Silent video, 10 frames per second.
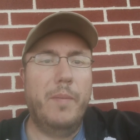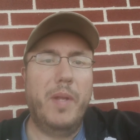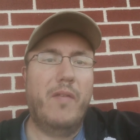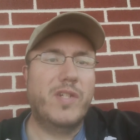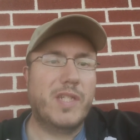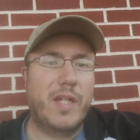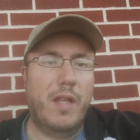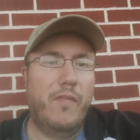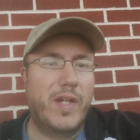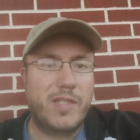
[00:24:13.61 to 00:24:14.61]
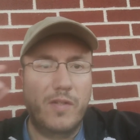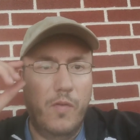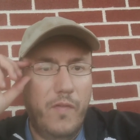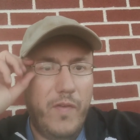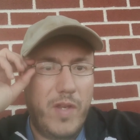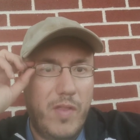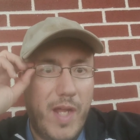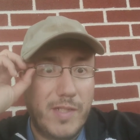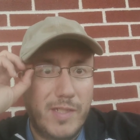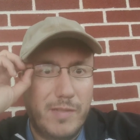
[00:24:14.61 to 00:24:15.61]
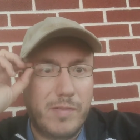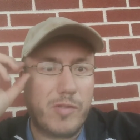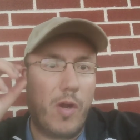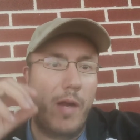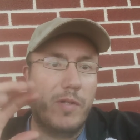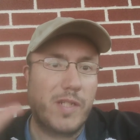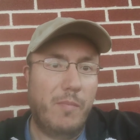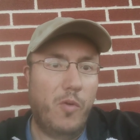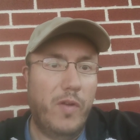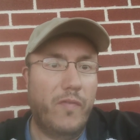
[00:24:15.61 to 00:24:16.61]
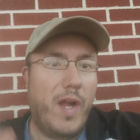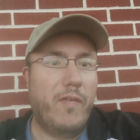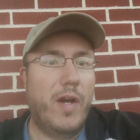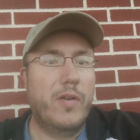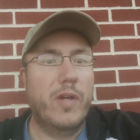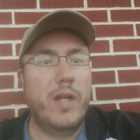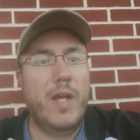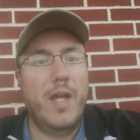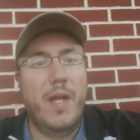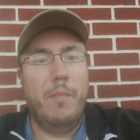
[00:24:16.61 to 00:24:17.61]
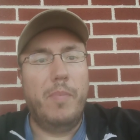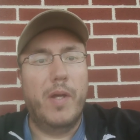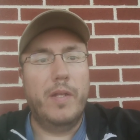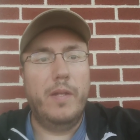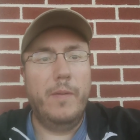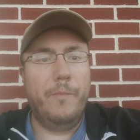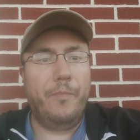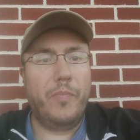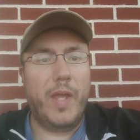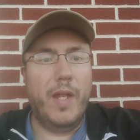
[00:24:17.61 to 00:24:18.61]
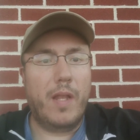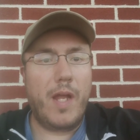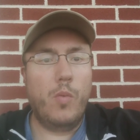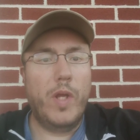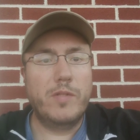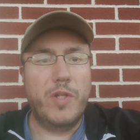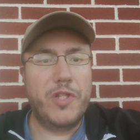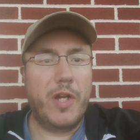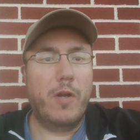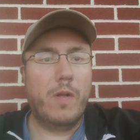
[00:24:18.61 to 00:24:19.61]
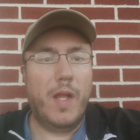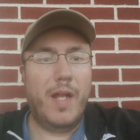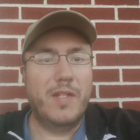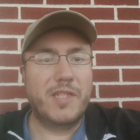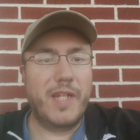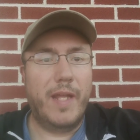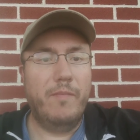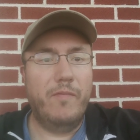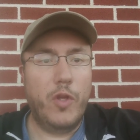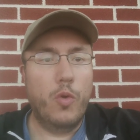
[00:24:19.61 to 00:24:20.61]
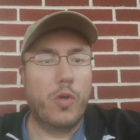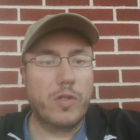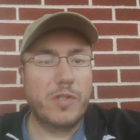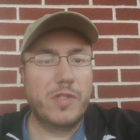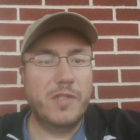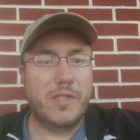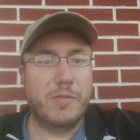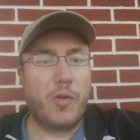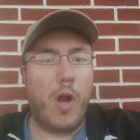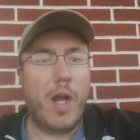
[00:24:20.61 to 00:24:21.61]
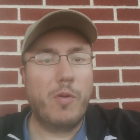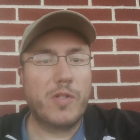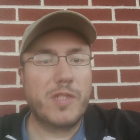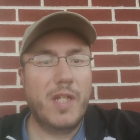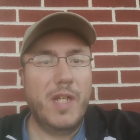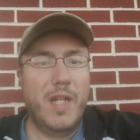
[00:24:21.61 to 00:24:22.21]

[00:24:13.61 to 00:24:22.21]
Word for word: I mean, obviously Cliff has over fifty thousand subscribers. I'm only five hundred, but in a lot of ways we share a lot of the same viewers and subscribers.